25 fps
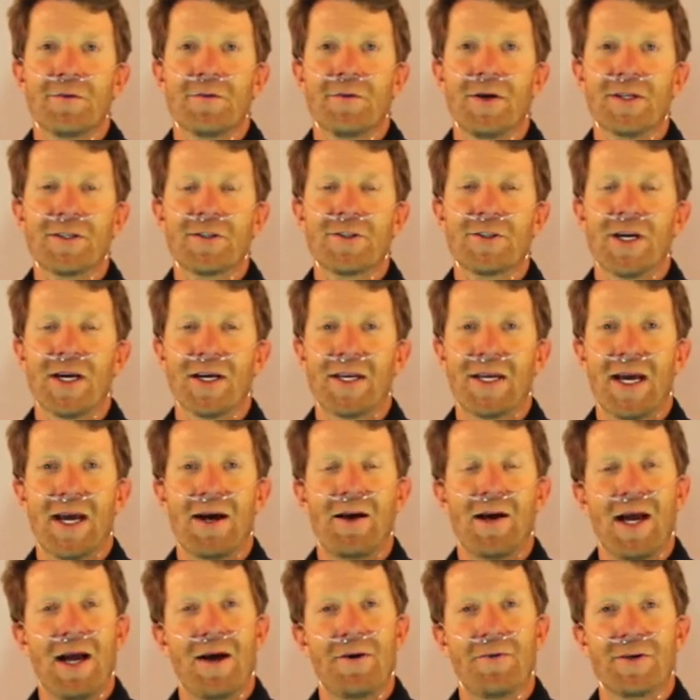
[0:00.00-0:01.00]
Let's check
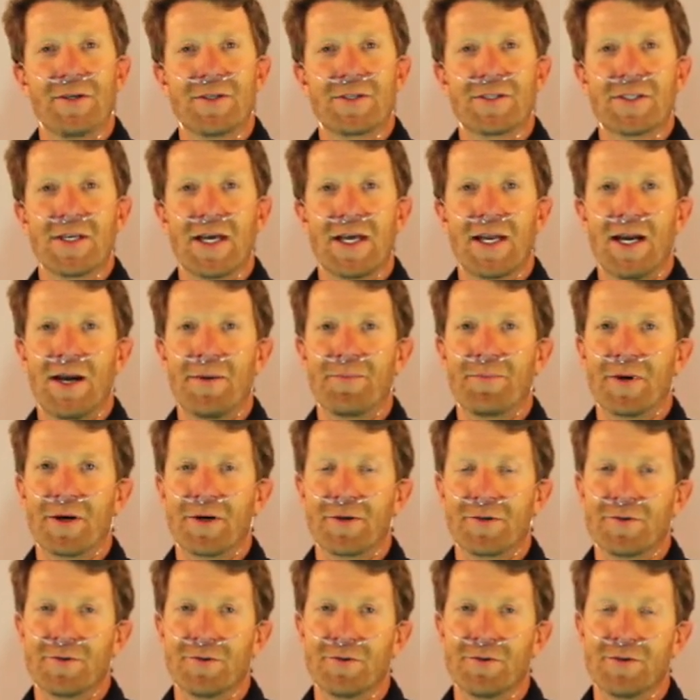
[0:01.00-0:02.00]
out how we'd set up
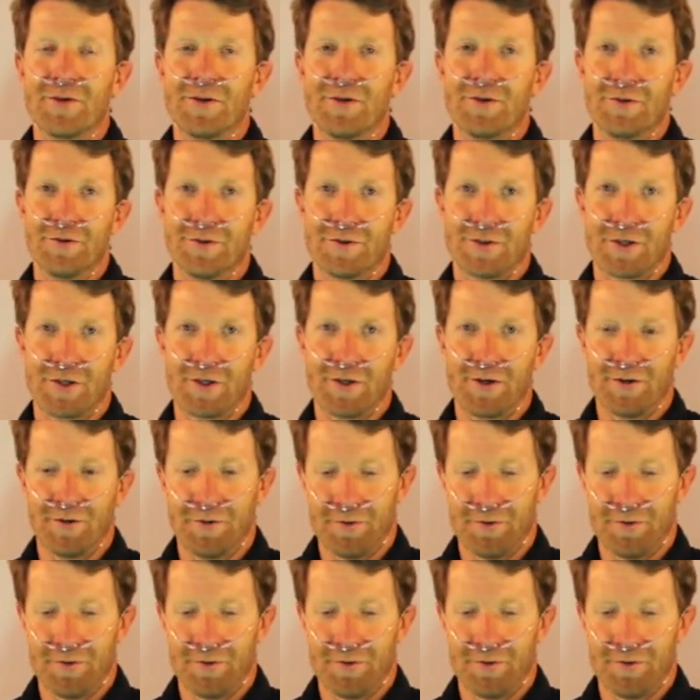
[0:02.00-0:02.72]
our dual user.